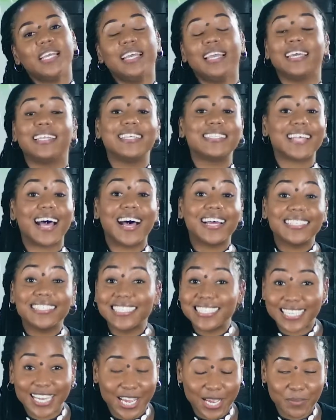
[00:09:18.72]
It is
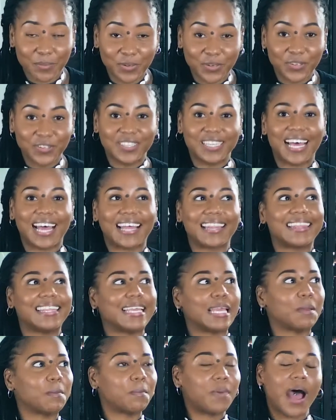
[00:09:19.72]
undeniable that the
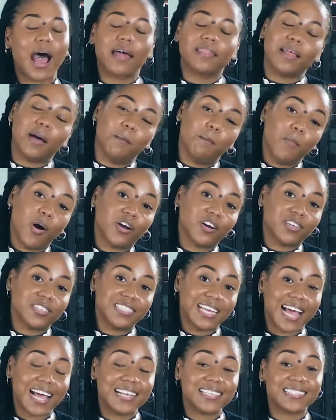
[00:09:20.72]
impact that modern
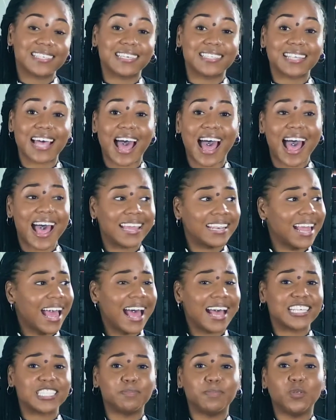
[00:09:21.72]
dance has had
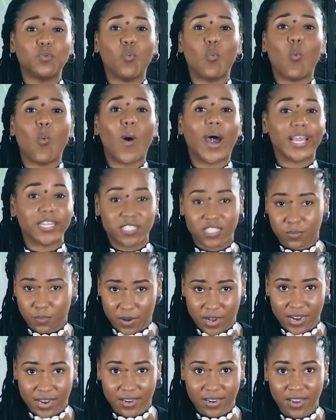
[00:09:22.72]
has been
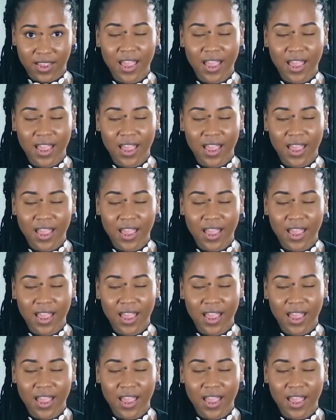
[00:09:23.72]
widespread,